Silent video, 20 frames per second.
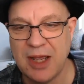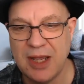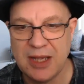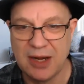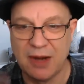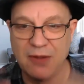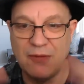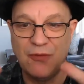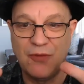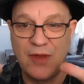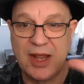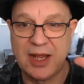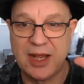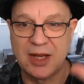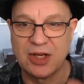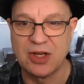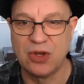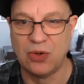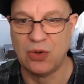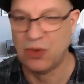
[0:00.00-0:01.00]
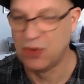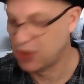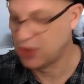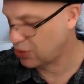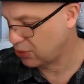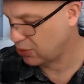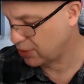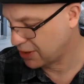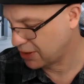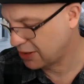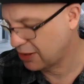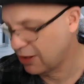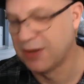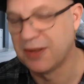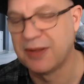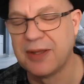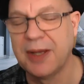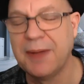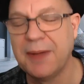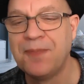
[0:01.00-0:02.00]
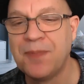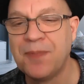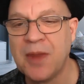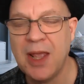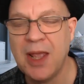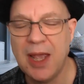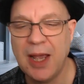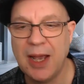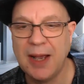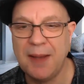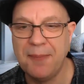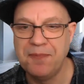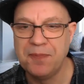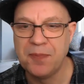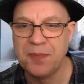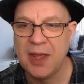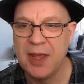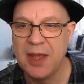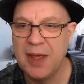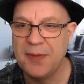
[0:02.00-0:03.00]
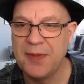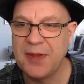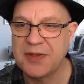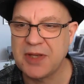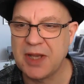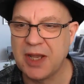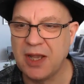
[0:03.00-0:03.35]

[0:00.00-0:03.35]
you know, fingered chords and all this kind of thing. There's a